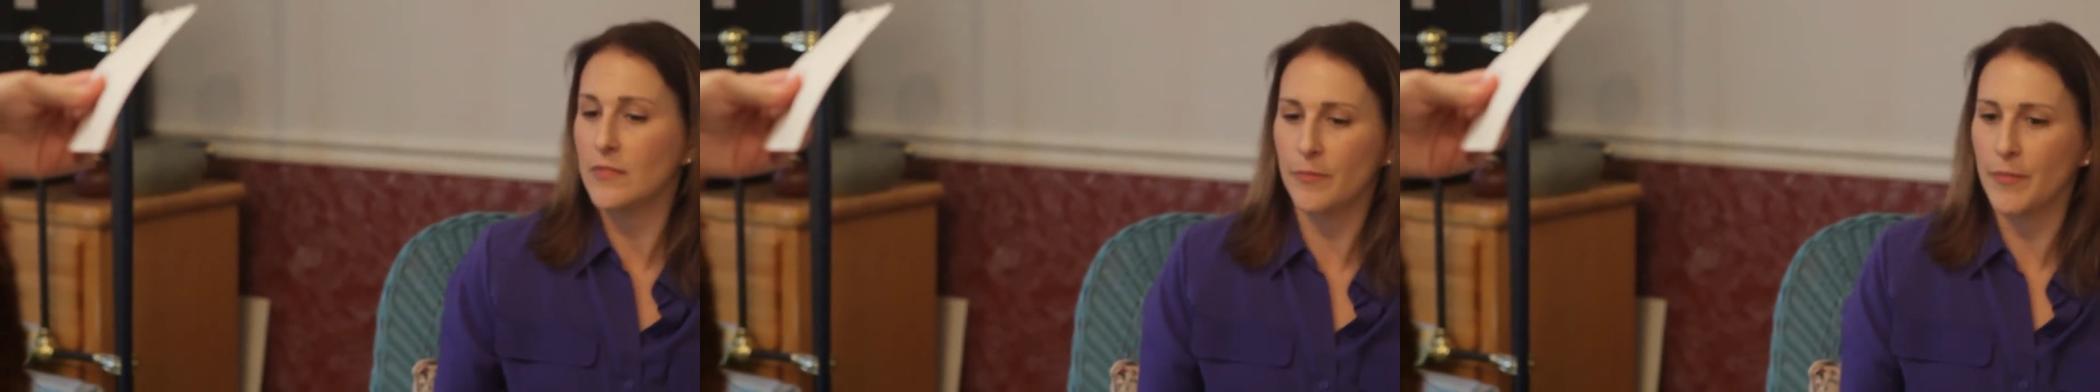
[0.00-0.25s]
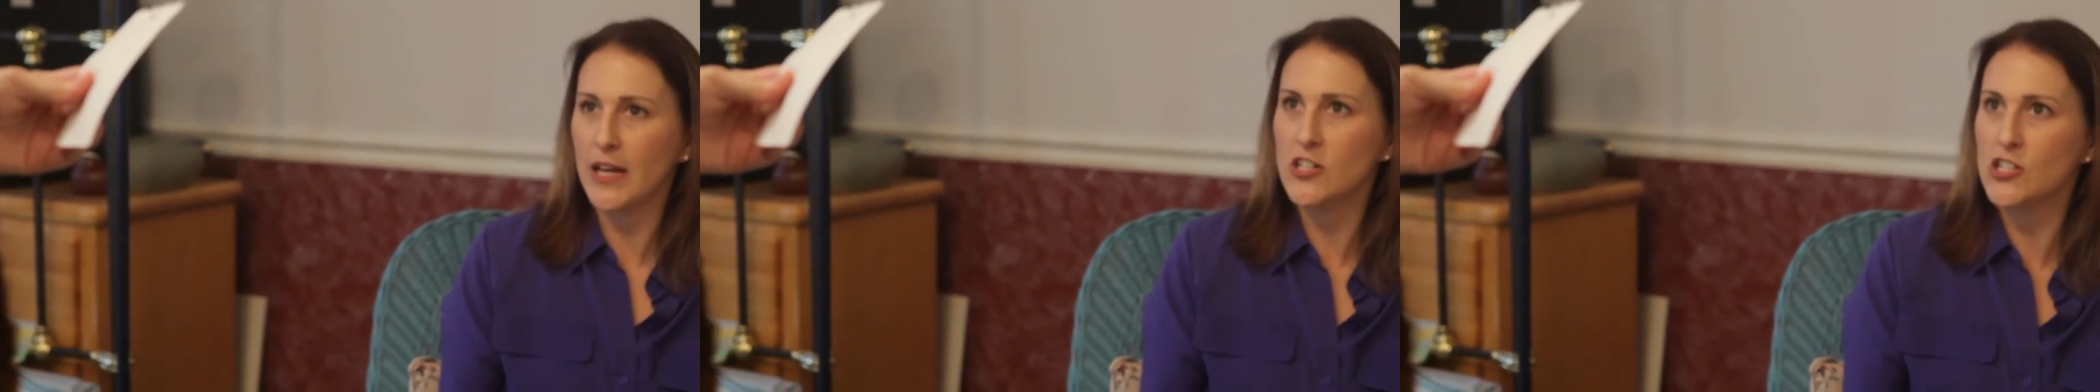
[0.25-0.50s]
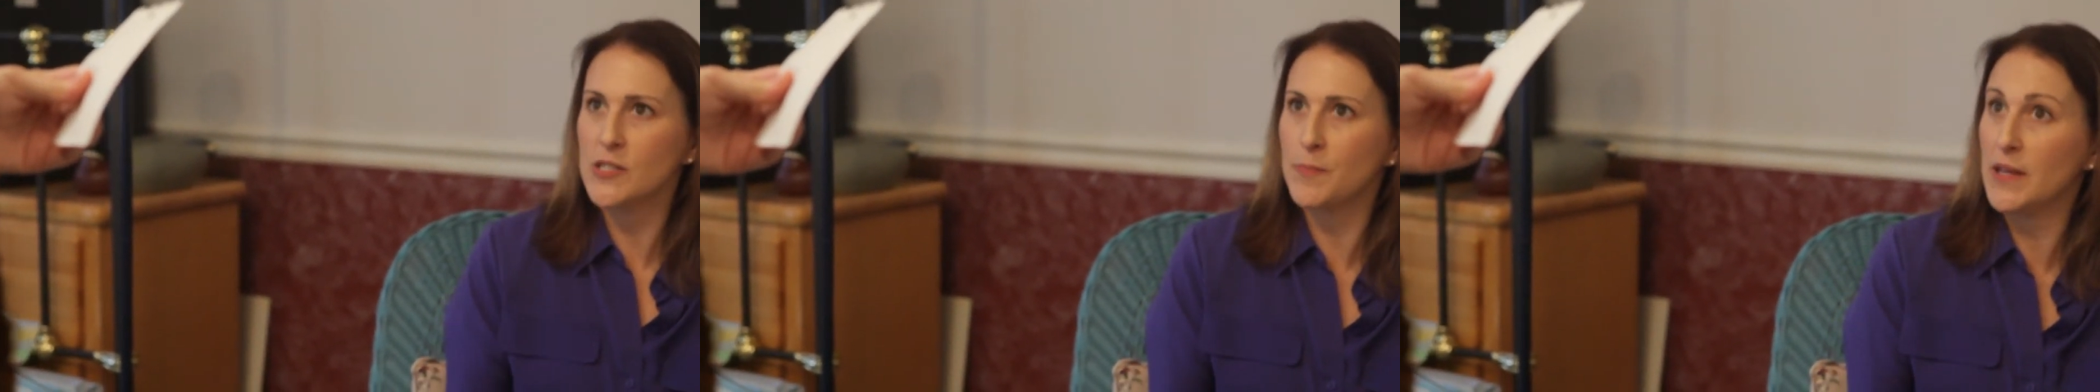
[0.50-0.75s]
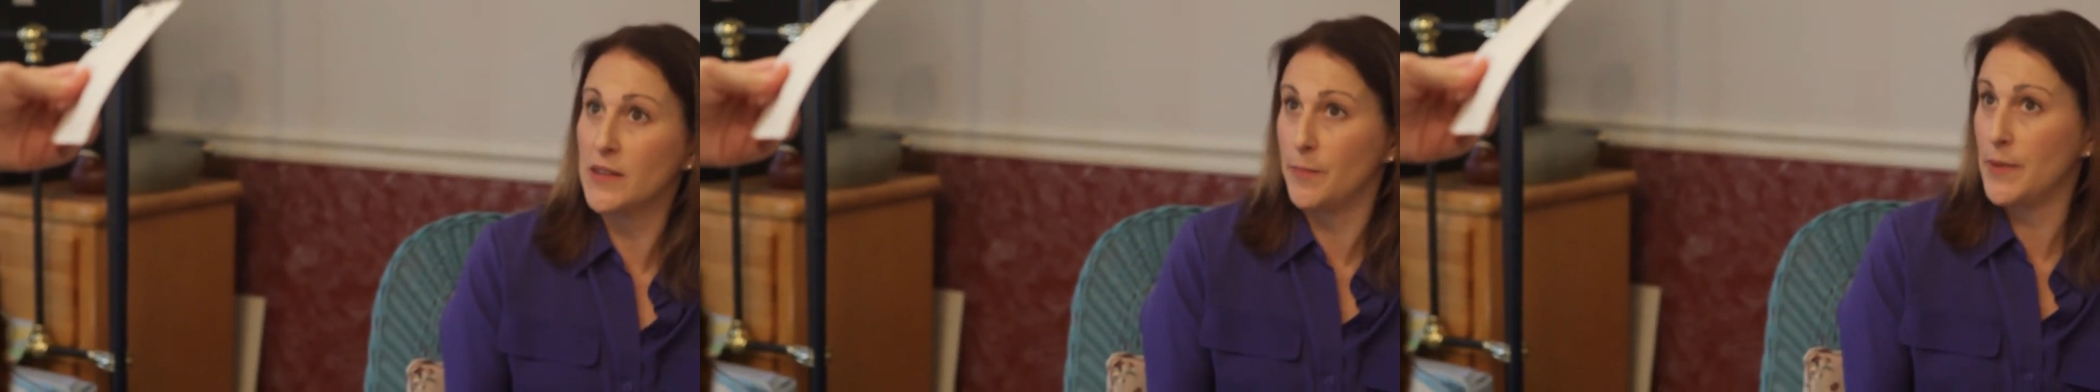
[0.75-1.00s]
May just
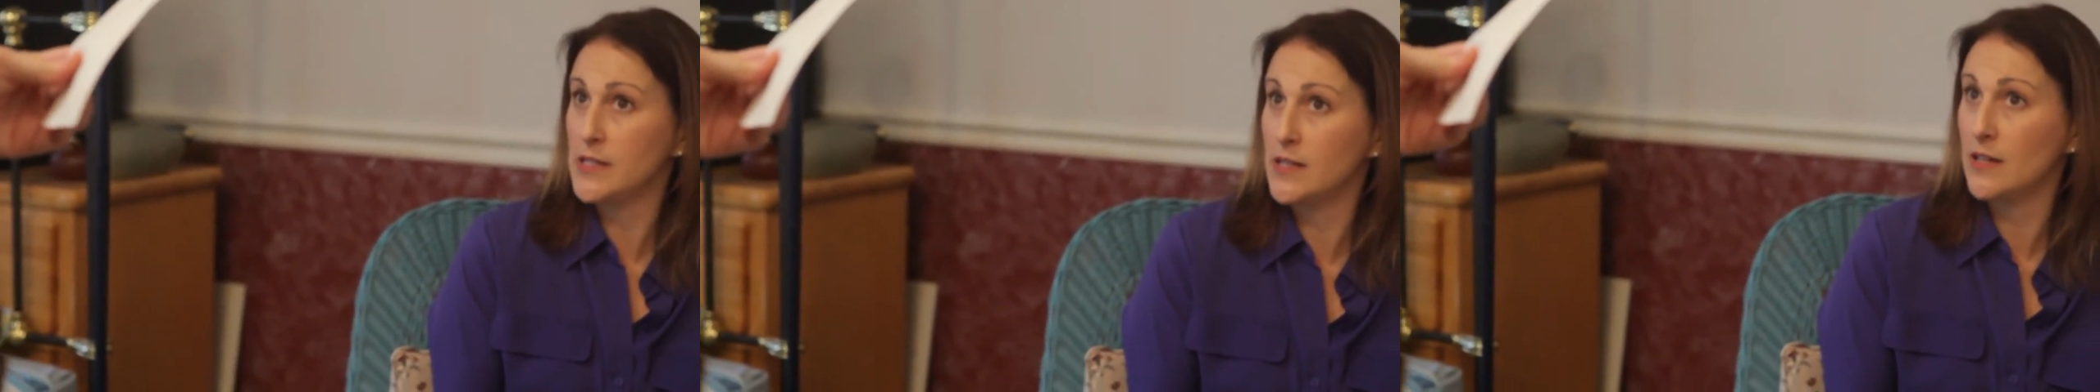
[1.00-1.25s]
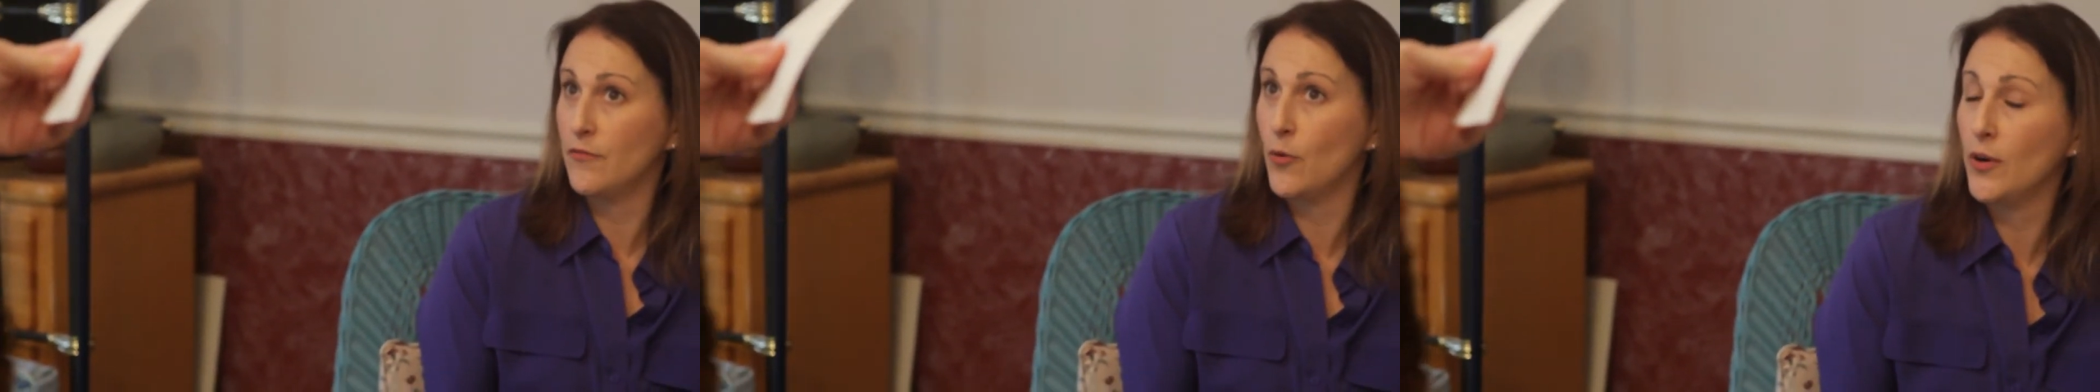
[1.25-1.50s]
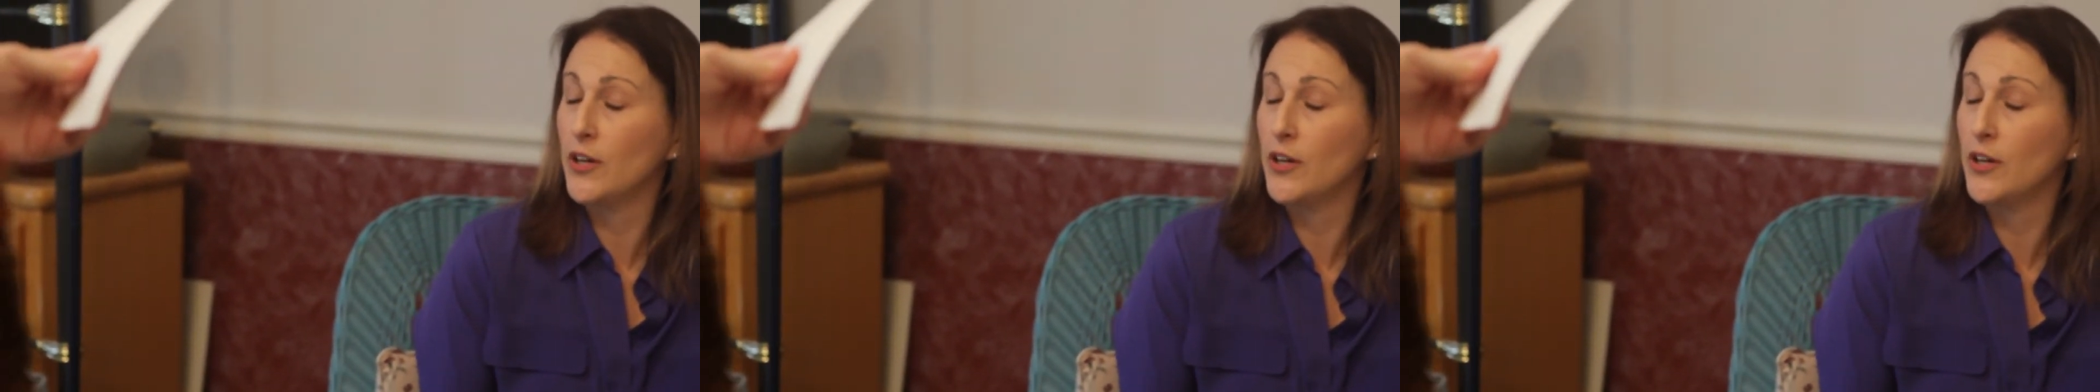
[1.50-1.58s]
be the best thing for